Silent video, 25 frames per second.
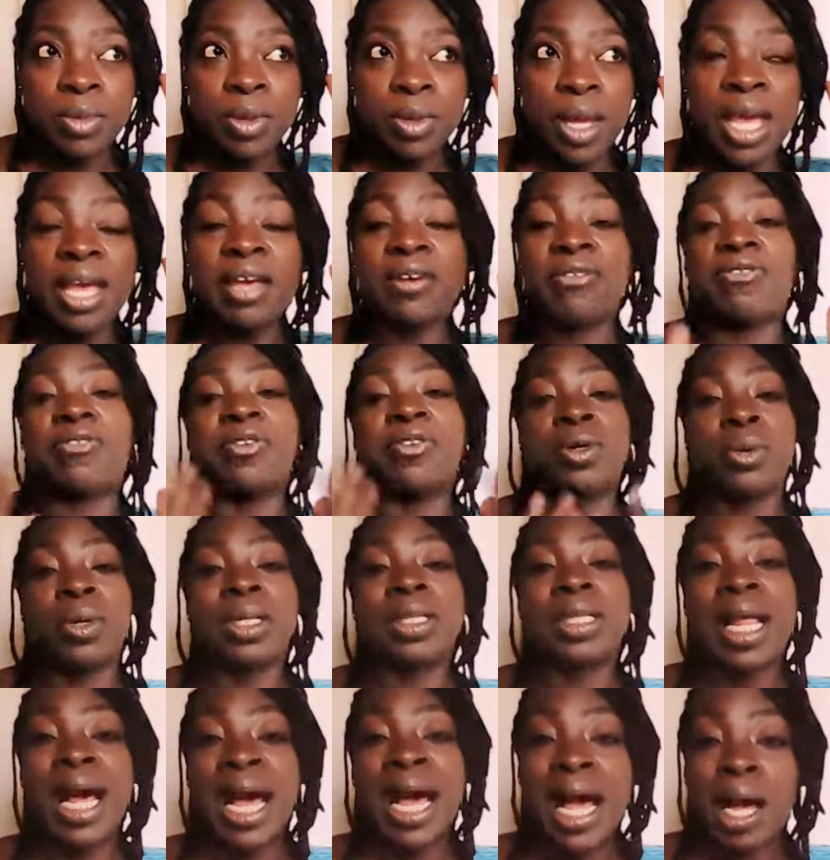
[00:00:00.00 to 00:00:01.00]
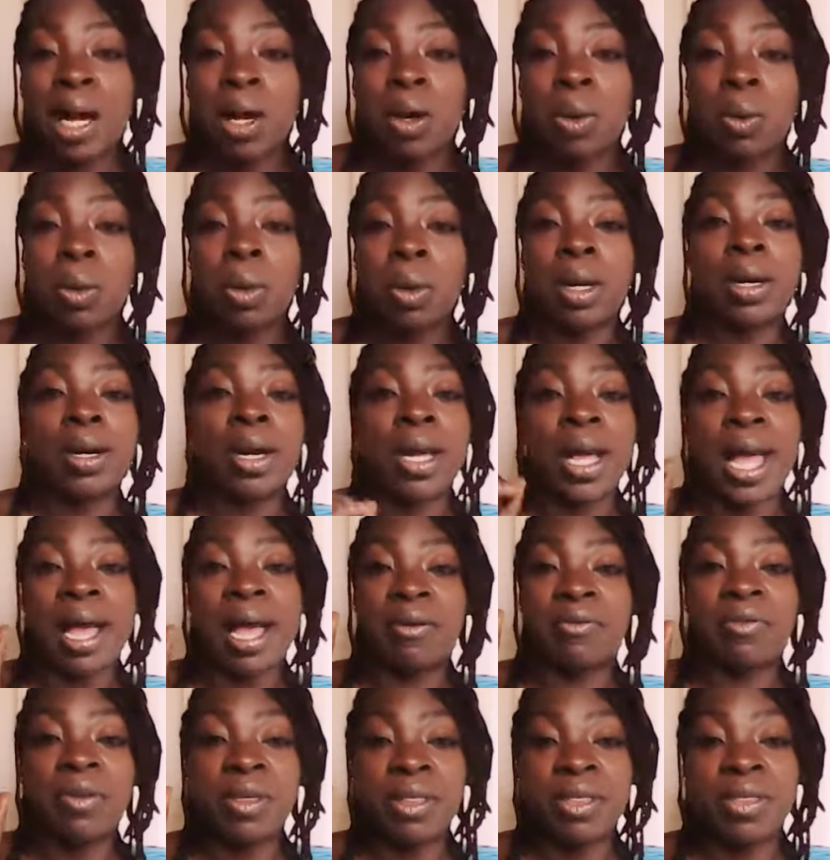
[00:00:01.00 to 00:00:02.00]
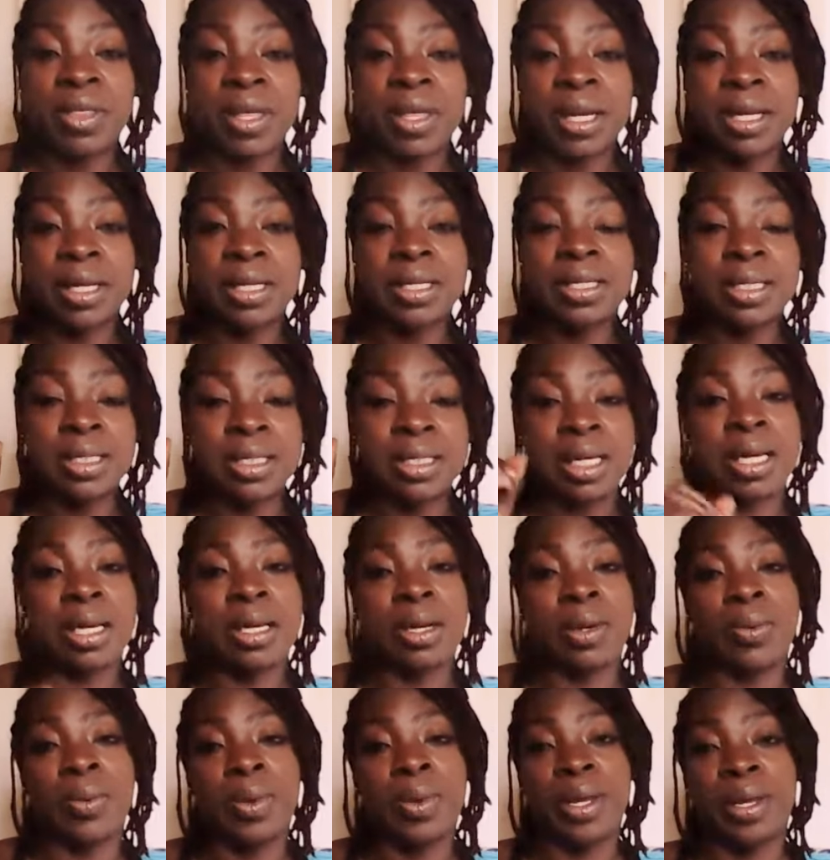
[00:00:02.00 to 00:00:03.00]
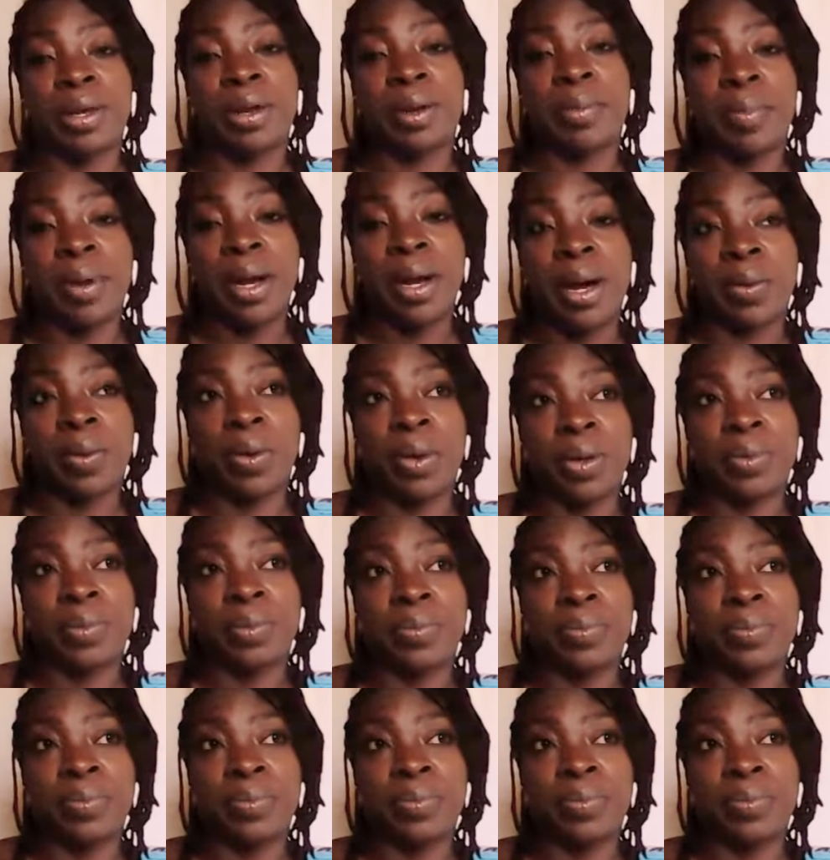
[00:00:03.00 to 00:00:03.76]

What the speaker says: If you allow everything to take away your power.